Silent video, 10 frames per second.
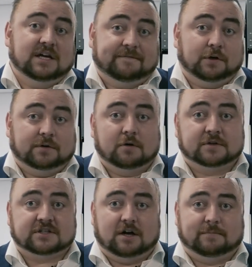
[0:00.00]
if you know
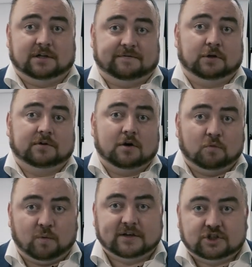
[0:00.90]
the sample, if you know
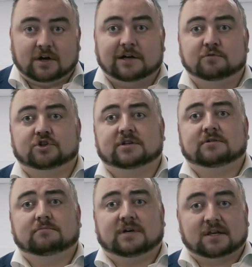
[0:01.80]
which
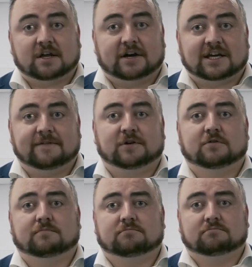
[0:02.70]
dilution is going to give
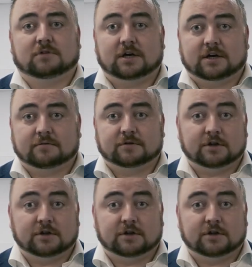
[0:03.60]
you a